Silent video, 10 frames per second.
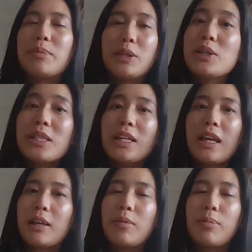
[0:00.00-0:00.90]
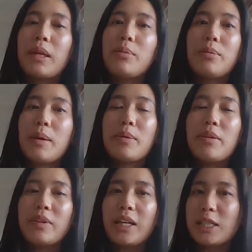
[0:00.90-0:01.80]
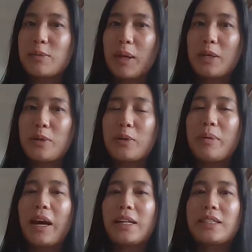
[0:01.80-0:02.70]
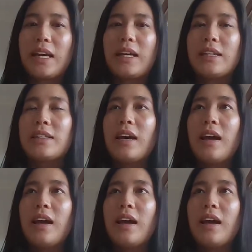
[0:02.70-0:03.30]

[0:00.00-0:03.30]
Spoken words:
But usually, like, people don't really expect callbacks, and